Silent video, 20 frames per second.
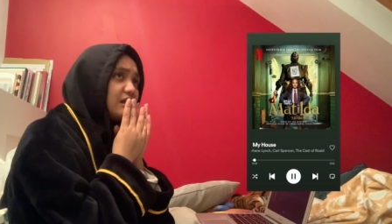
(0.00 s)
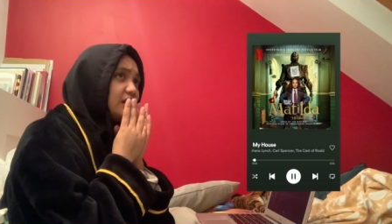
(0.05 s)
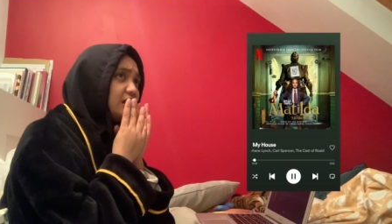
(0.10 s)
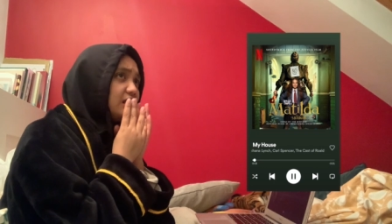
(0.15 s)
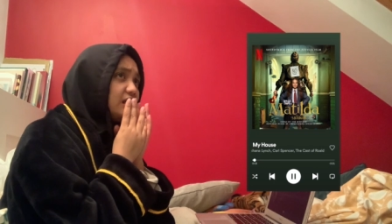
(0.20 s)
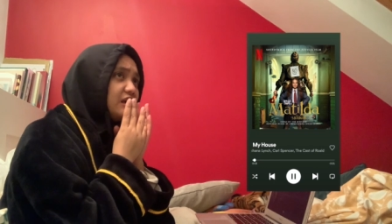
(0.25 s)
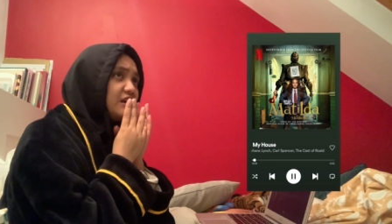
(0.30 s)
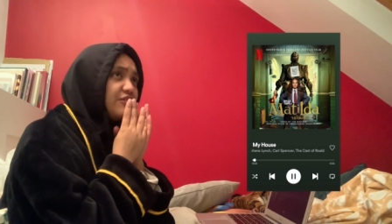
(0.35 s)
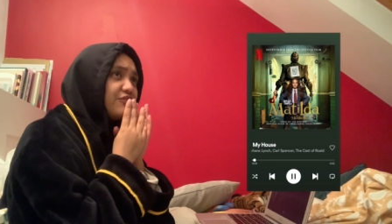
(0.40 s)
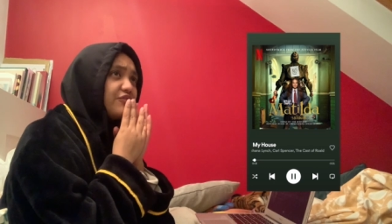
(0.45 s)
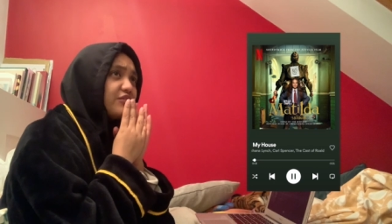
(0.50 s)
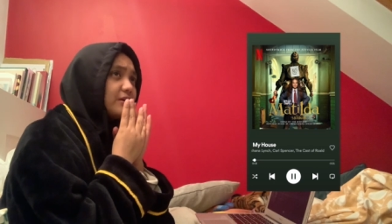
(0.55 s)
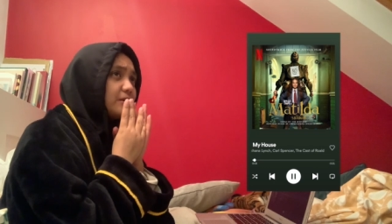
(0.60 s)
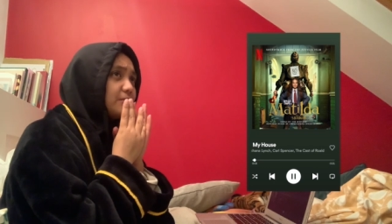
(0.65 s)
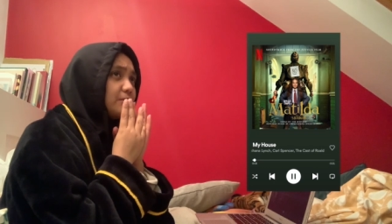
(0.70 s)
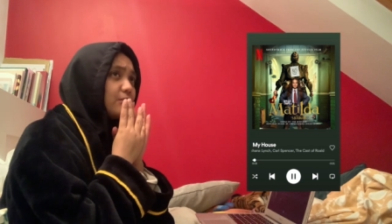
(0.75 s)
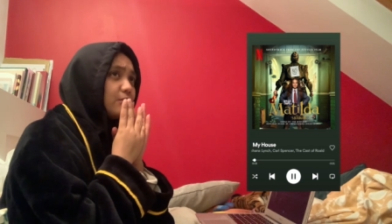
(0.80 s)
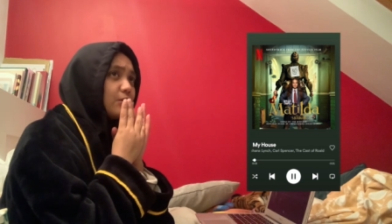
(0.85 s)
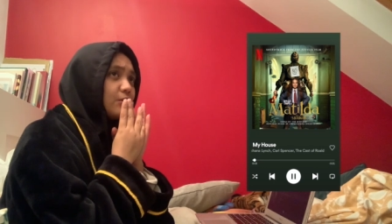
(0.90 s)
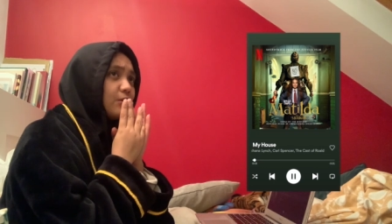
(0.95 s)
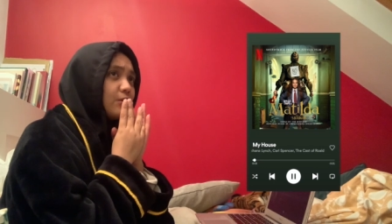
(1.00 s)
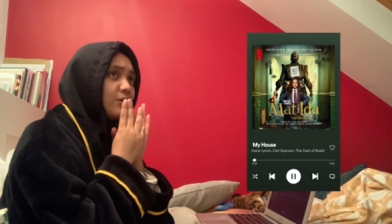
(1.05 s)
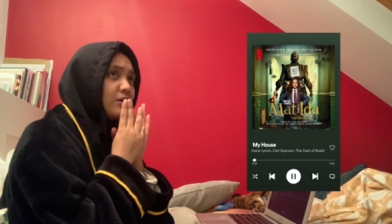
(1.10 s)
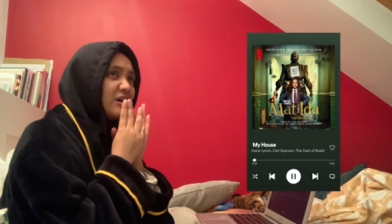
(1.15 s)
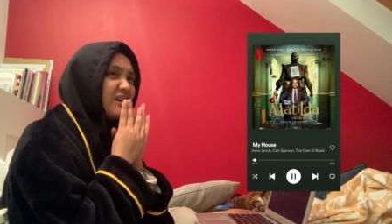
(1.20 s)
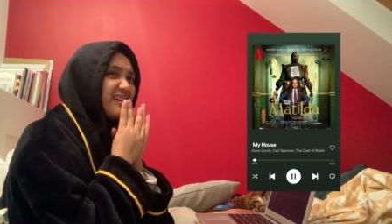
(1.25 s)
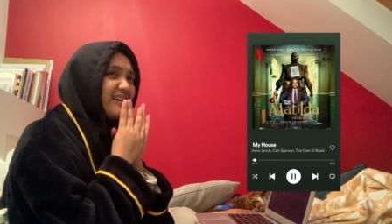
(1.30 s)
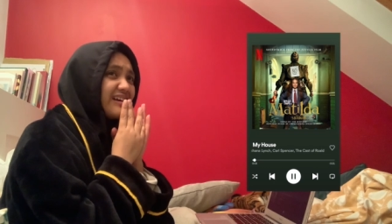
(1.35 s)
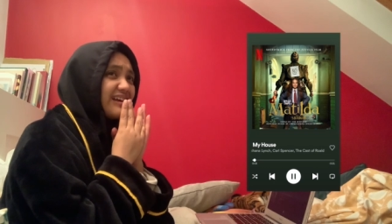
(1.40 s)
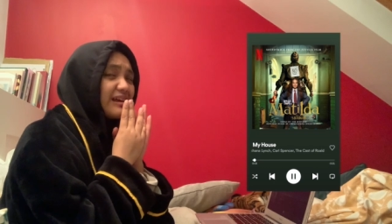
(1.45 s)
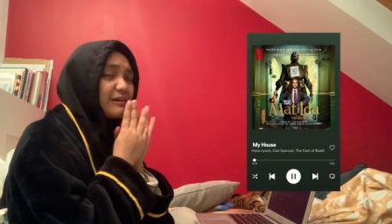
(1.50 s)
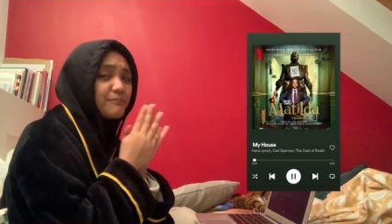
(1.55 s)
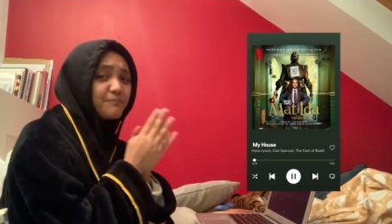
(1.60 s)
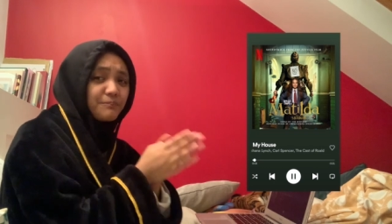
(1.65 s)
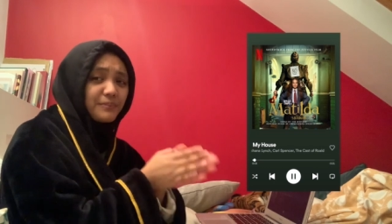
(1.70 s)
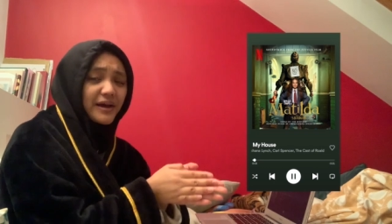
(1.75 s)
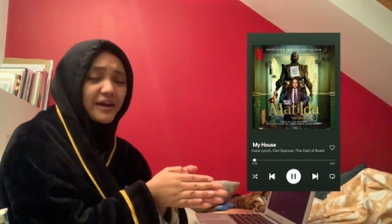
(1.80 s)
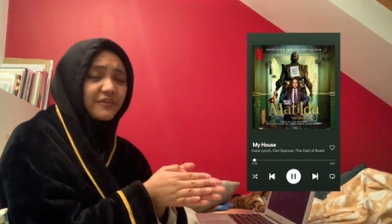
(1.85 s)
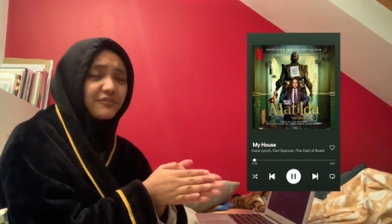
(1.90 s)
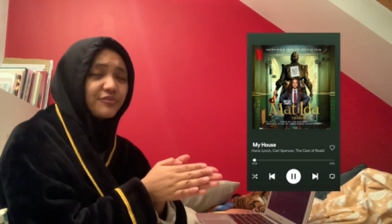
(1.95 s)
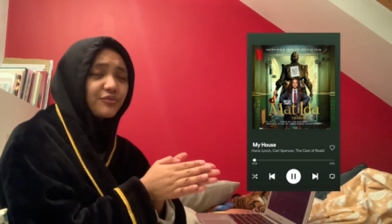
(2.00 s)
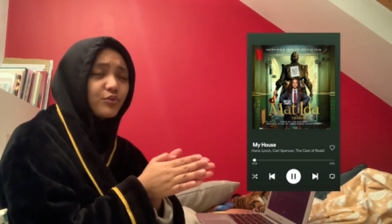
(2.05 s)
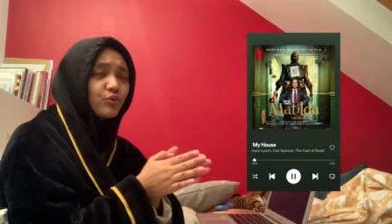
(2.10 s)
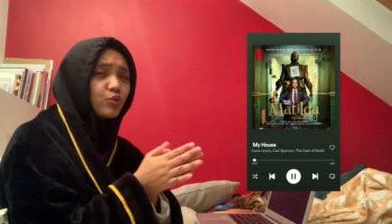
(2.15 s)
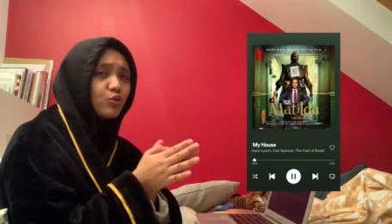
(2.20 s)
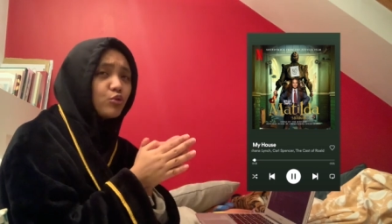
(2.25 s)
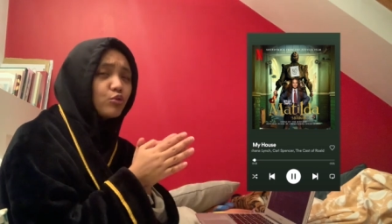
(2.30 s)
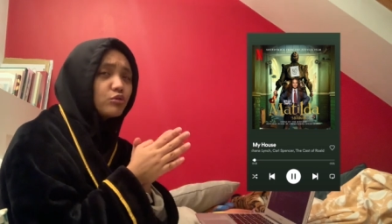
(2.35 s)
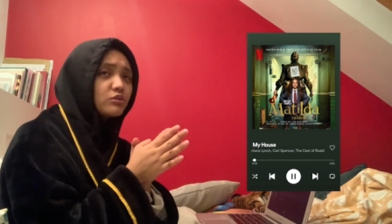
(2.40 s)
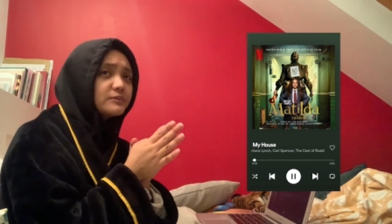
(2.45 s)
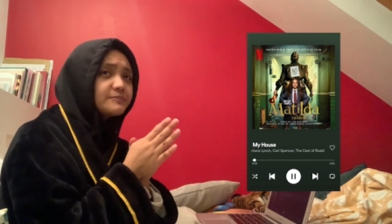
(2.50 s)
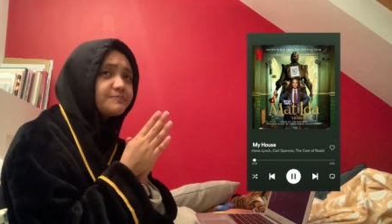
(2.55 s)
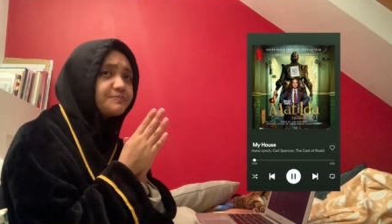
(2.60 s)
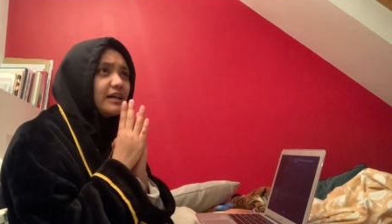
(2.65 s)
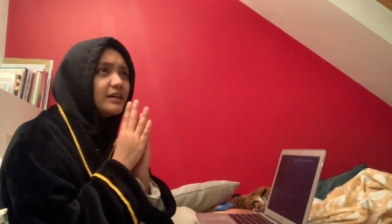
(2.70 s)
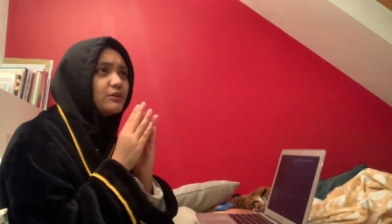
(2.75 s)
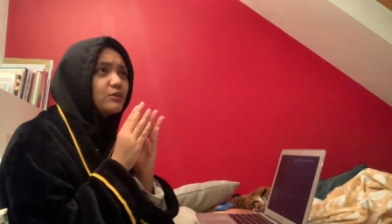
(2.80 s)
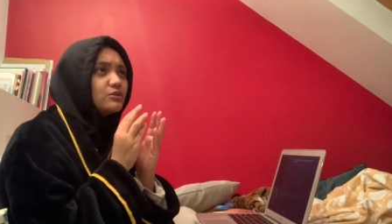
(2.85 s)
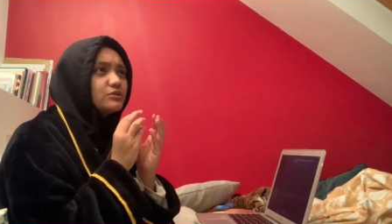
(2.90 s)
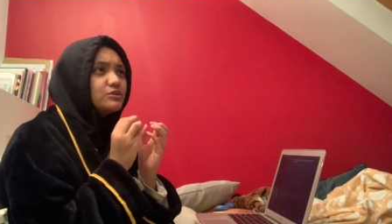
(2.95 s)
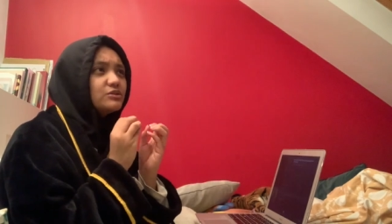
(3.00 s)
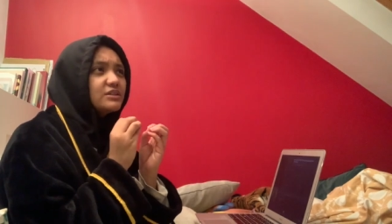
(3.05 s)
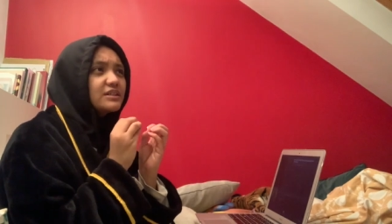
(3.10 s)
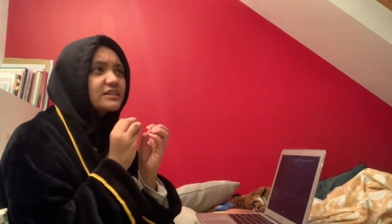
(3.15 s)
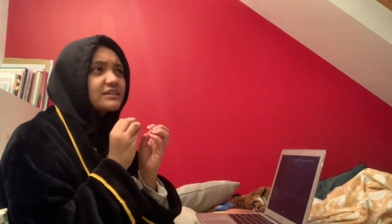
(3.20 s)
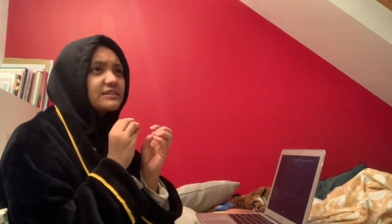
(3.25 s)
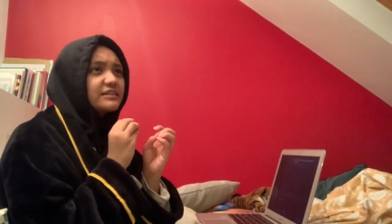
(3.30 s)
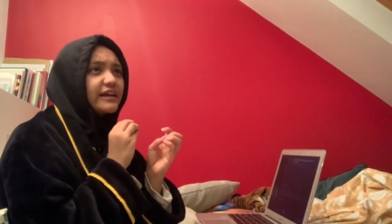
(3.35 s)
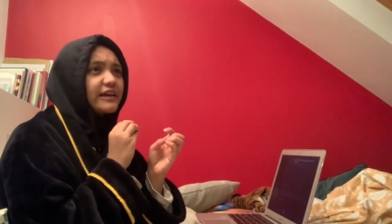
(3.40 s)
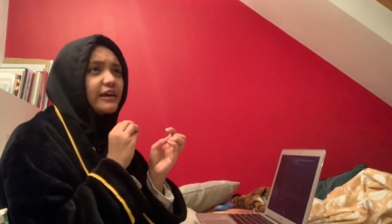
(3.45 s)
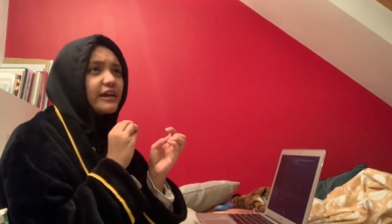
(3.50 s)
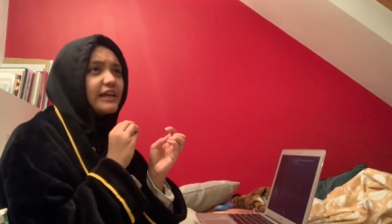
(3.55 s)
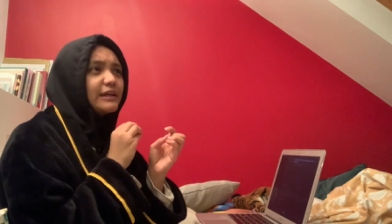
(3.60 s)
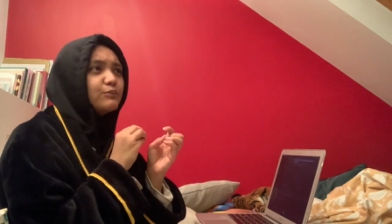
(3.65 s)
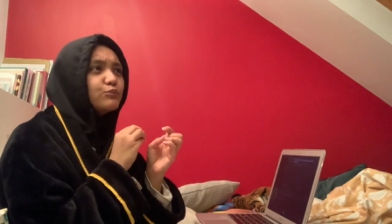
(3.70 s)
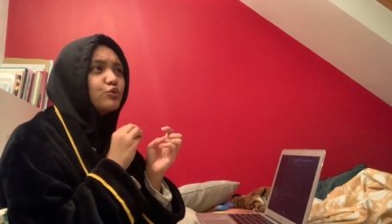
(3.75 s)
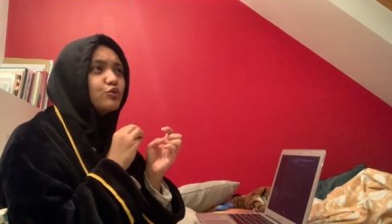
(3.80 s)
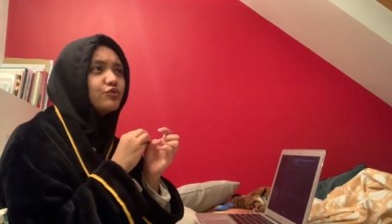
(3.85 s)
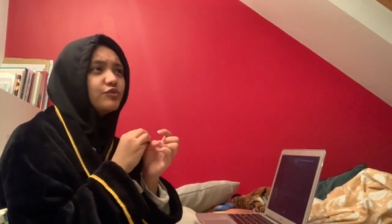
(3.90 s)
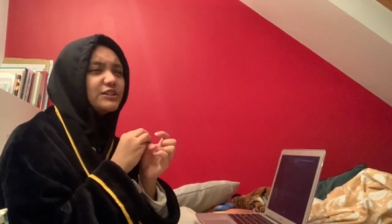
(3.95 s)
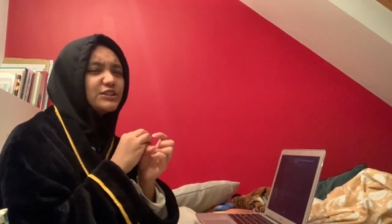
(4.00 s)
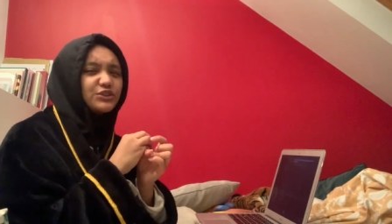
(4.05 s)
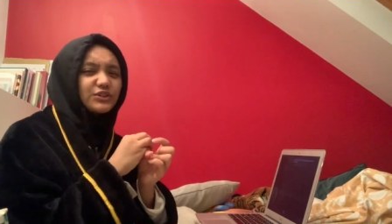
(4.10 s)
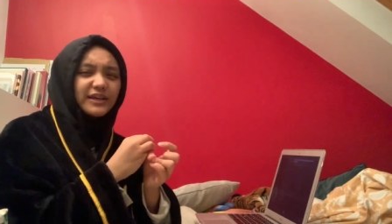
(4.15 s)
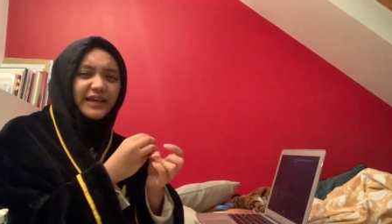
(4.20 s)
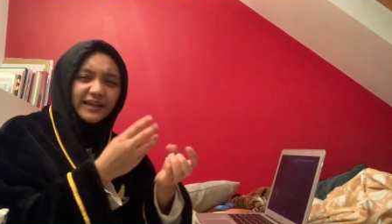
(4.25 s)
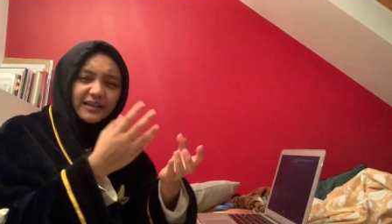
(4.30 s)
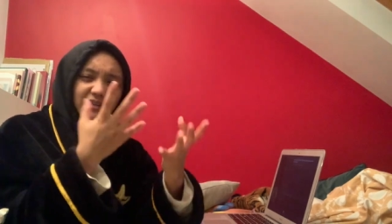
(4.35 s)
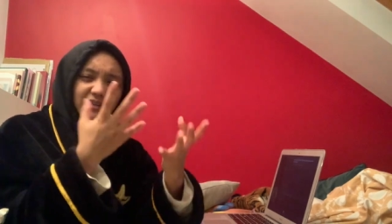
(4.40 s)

even more impactful and also because like in movies you get